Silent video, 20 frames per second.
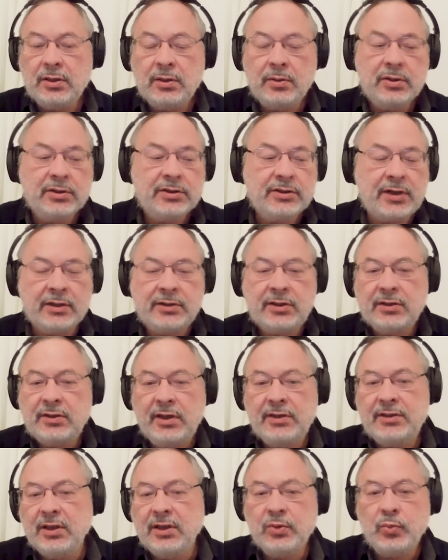started
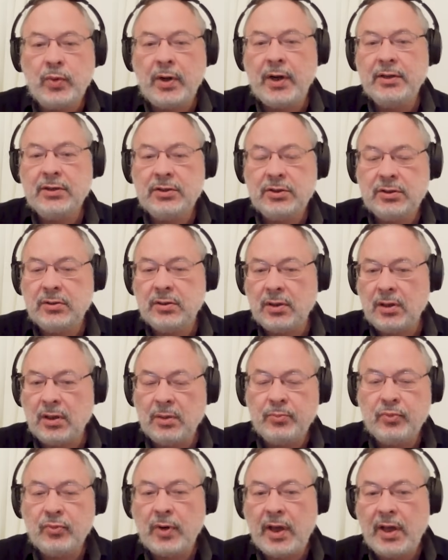eating white
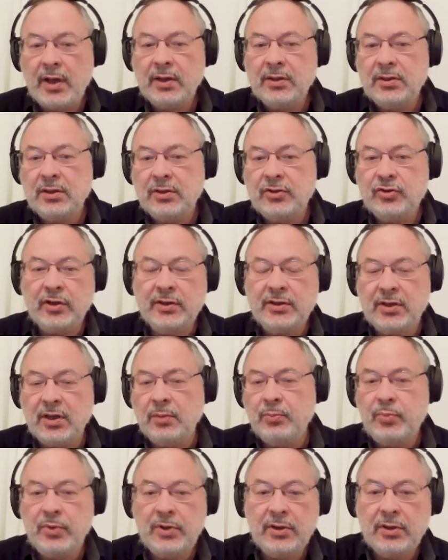bread,
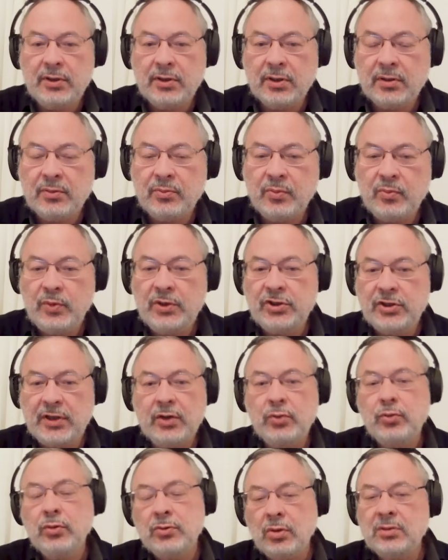drinking beer, which they
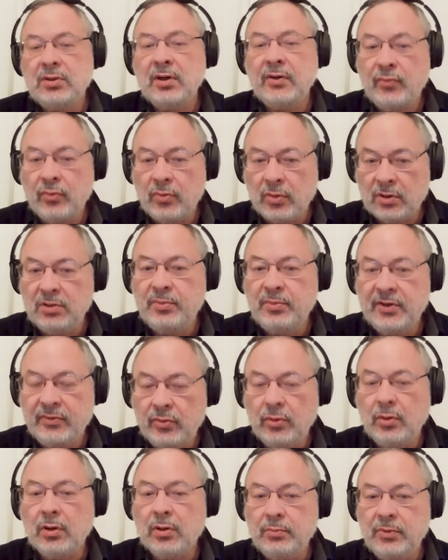could not afford
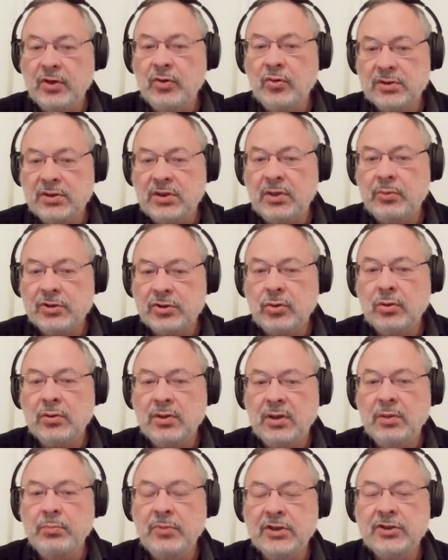before because they were so
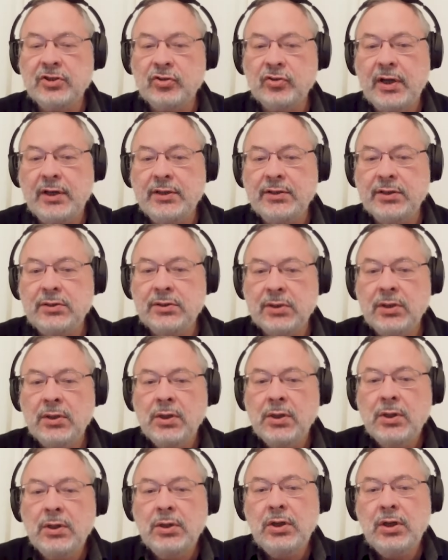immiserated,
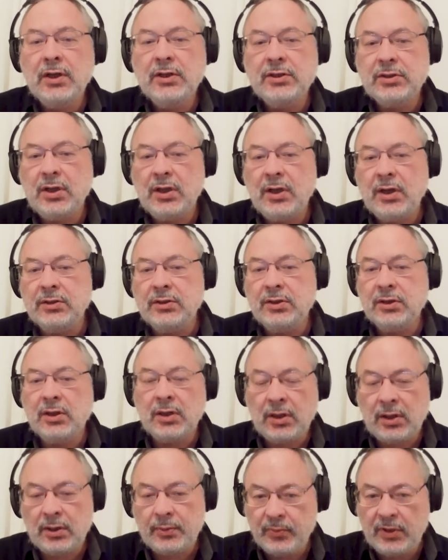and
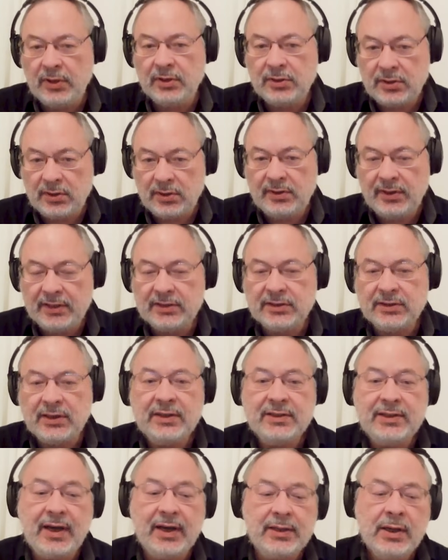things
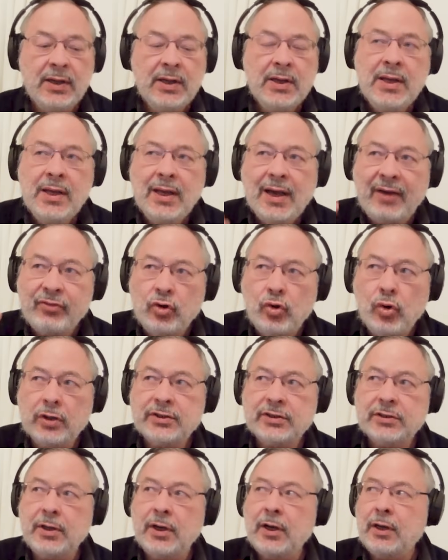like that. Of
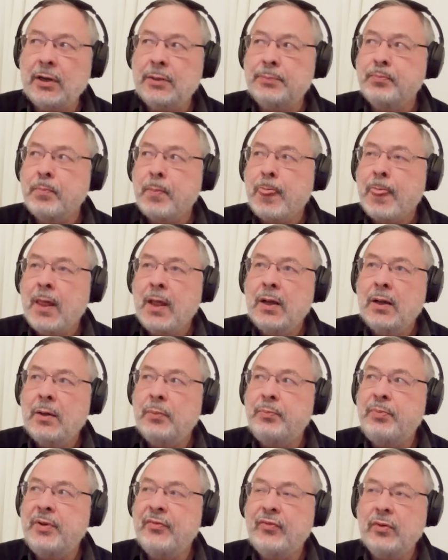course,
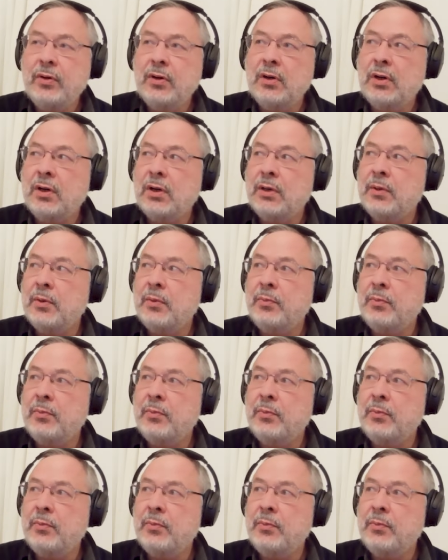before